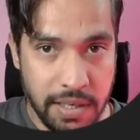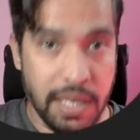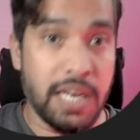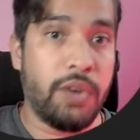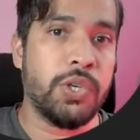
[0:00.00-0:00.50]

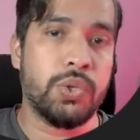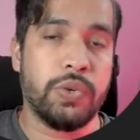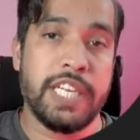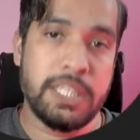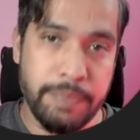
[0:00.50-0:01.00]
allowing you to
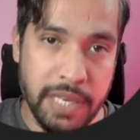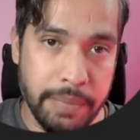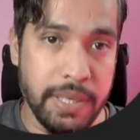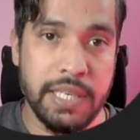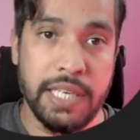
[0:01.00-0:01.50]

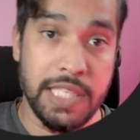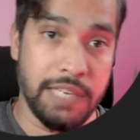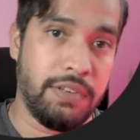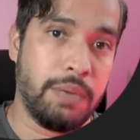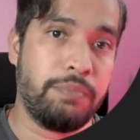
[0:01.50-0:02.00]
experiment and
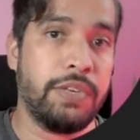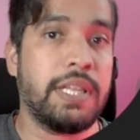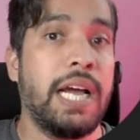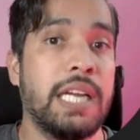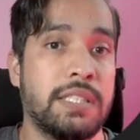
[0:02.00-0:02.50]
develop with
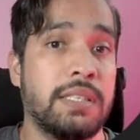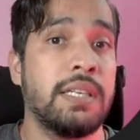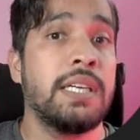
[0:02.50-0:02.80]
Azure